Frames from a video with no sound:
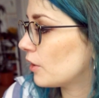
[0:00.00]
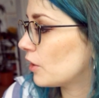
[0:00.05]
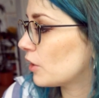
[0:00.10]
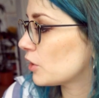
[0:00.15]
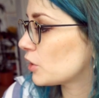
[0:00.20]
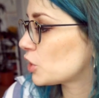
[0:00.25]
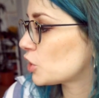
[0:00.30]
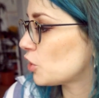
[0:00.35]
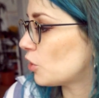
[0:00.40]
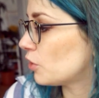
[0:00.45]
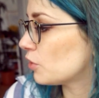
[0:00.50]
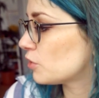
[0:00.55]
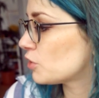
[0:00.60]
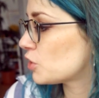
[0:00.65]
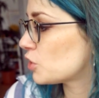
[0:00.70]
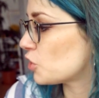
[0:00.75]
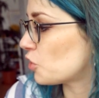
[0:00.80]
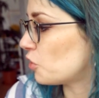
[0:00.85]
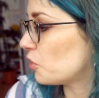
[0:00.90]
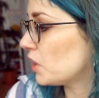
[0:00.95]
short
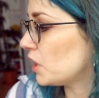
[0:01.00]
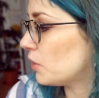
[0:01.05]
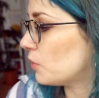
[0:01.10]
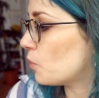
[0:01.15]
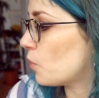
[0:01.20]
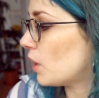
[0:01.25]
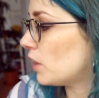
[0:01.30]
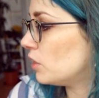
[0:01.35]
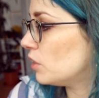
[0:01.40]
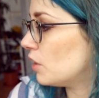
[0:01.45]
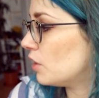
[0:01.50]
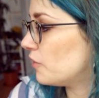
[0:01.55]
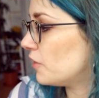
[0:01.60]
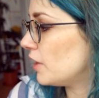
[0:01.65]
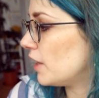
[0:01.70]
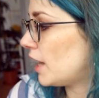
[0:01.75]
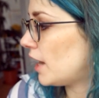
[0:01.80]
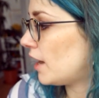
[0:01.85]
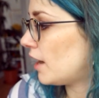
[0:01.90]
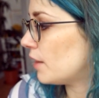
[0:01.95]
story or one
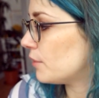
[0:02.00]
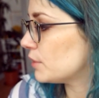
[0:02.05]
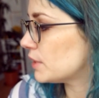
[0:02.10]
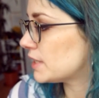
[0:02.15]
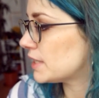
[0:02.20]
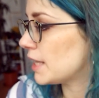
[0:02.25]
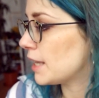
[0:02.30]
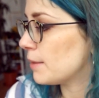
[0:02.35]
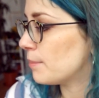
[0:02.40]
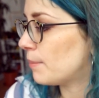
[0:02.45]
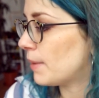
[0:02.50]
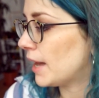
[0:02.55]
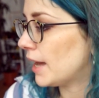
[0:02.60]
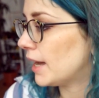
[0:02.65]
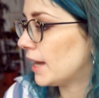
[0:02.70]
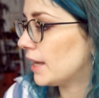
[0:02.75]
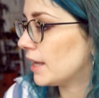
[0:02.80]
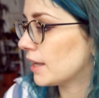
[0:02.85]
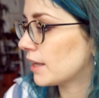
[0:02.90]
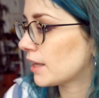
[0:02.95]
novella, I would say,
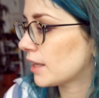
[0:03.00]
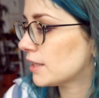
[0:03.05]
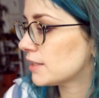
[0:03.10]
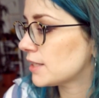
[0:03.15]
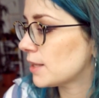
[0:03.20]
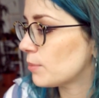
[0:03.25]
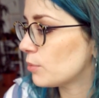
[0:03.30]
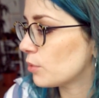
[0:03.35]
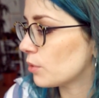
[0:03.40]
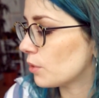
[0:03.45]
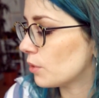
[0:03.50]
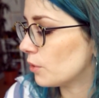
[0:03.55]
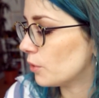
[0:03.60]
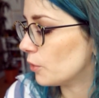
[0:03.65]
by Kenzaburo